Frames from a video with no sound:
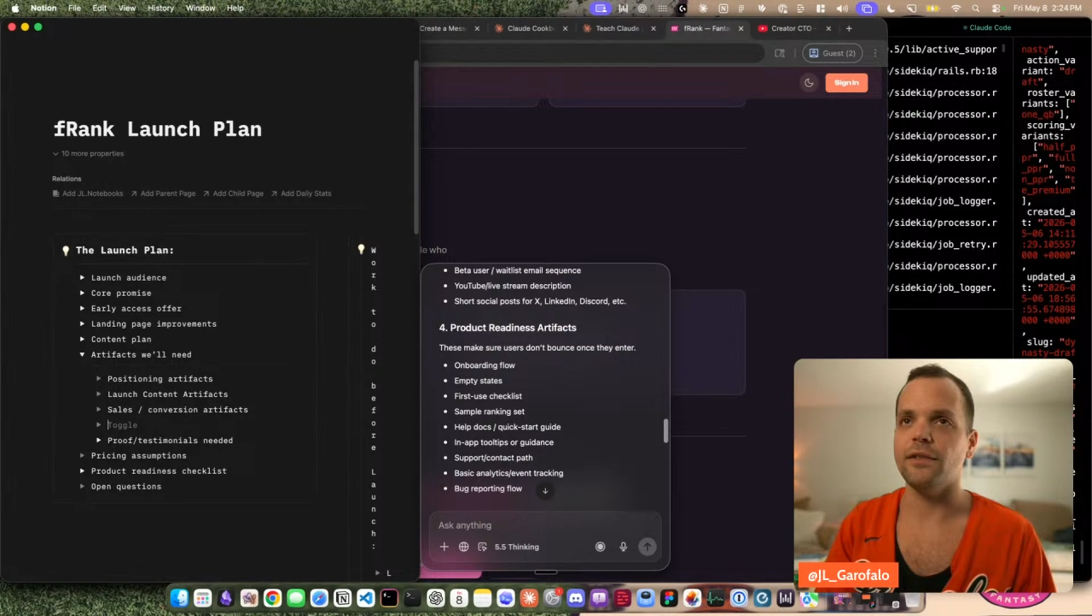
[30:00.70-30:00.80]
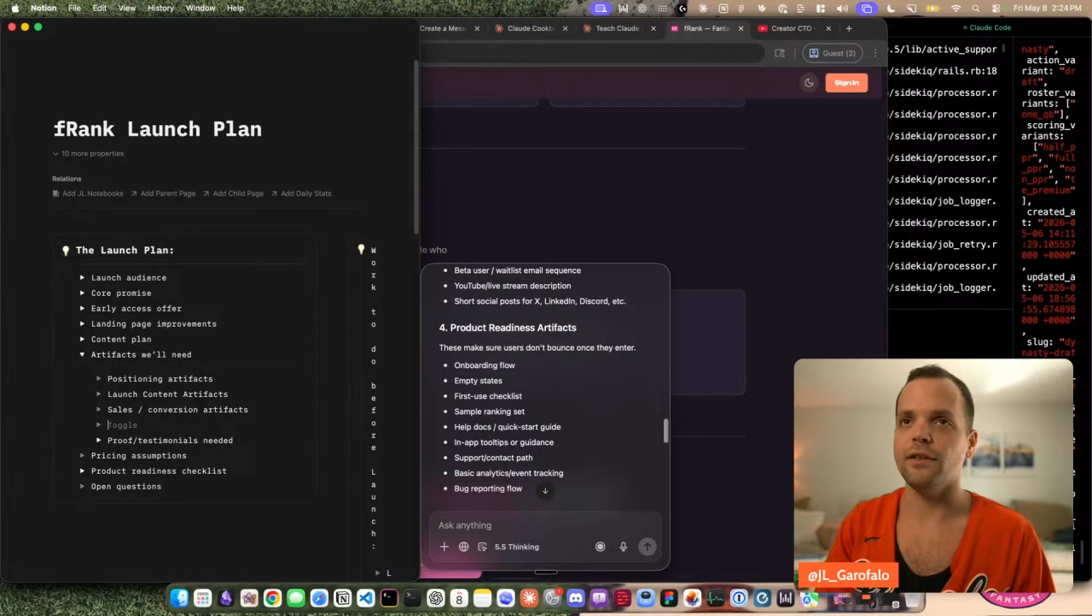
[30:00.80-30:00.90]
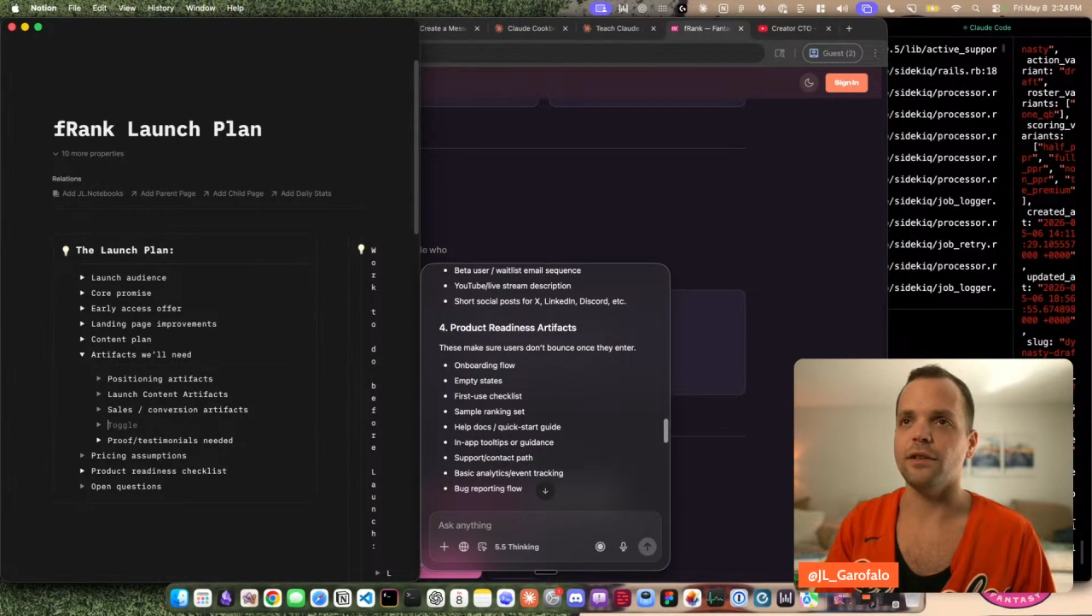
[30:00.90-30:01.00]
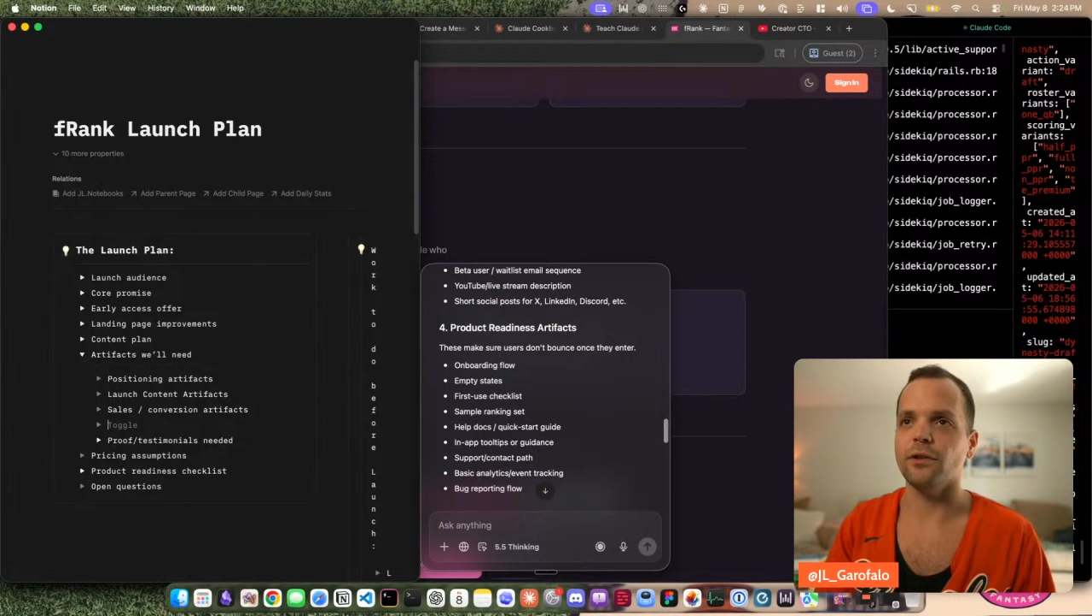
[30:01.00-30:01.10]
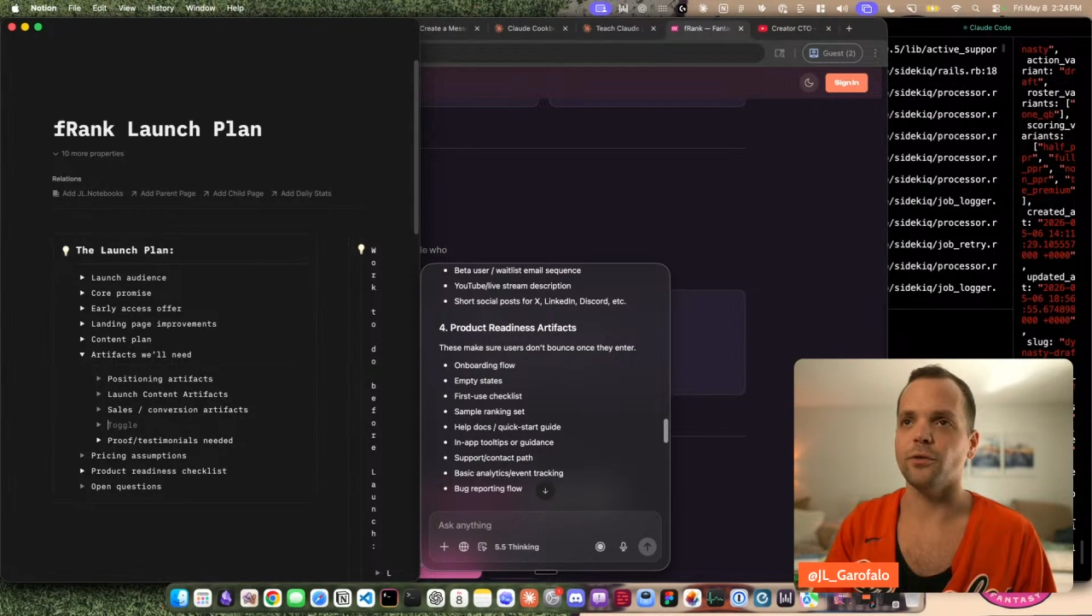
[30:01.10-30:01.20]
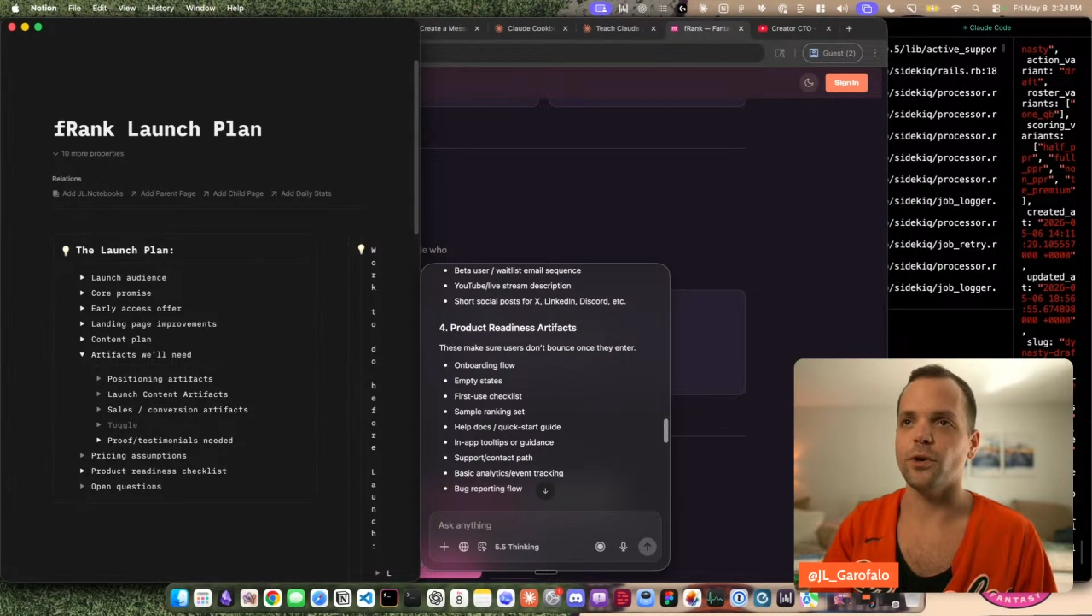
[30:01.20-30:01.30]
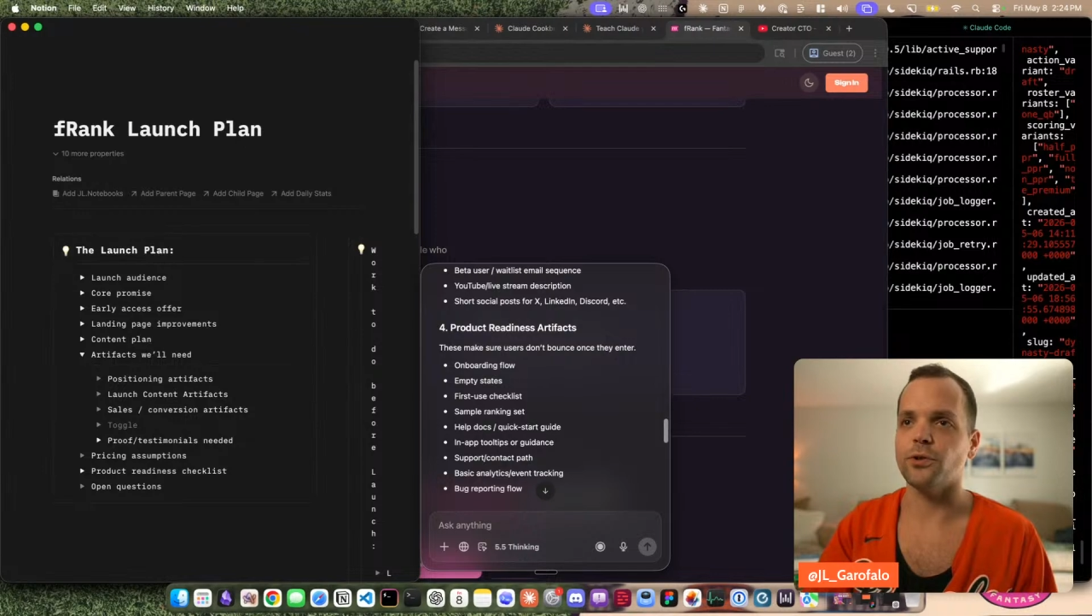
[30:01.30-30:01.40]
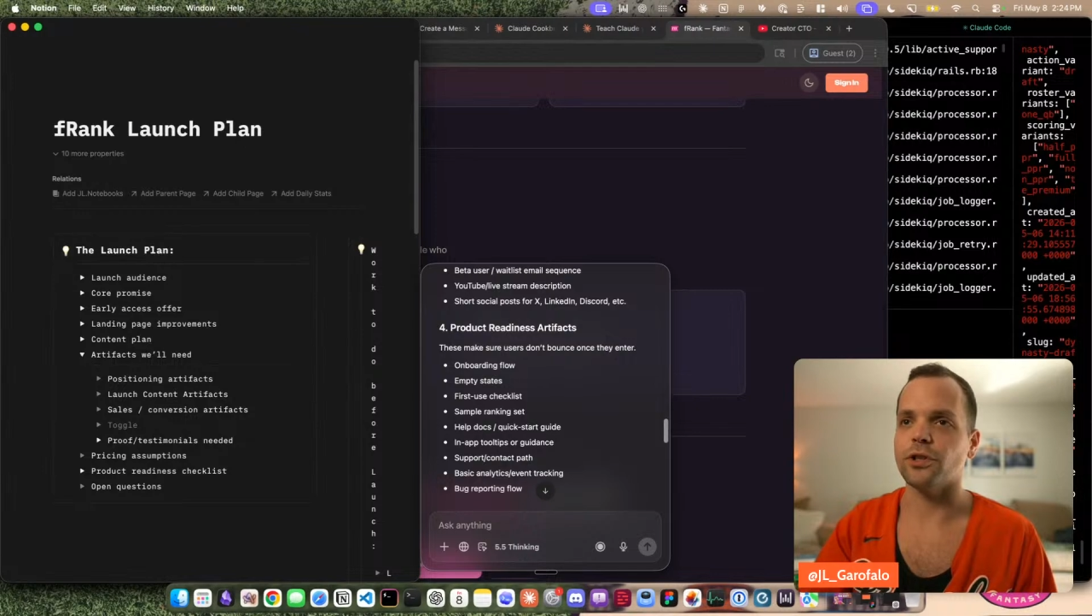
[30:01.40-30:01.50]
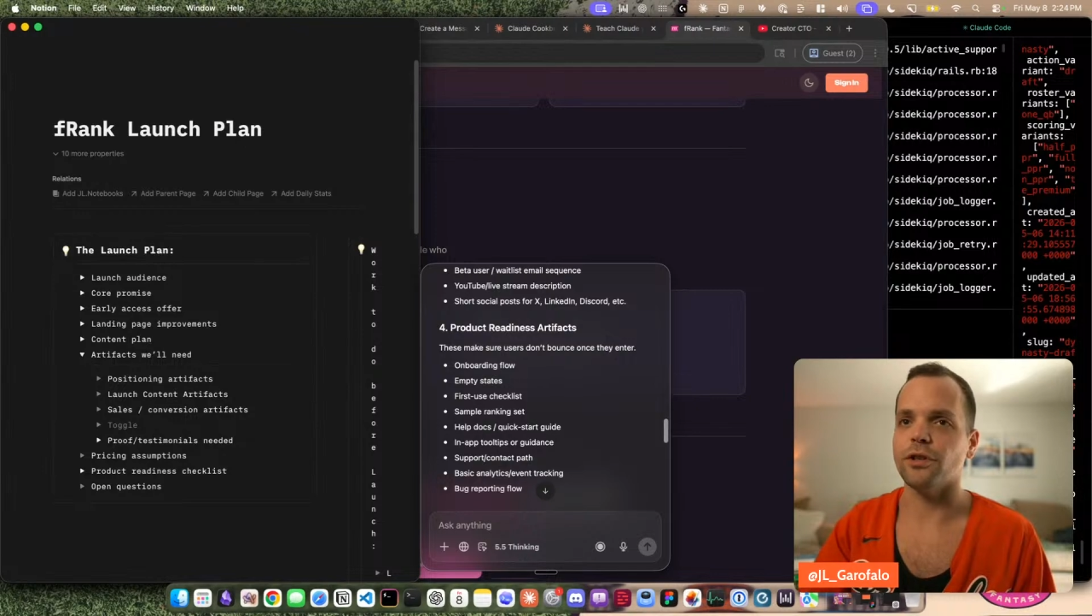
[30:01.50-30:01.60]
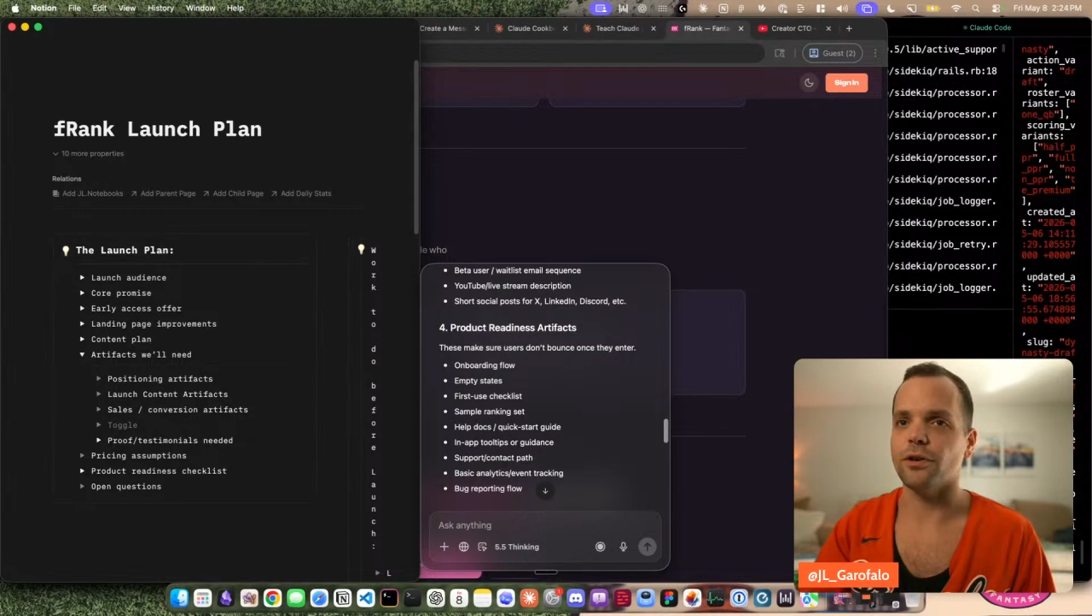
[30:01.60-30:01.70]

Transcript: the little Notion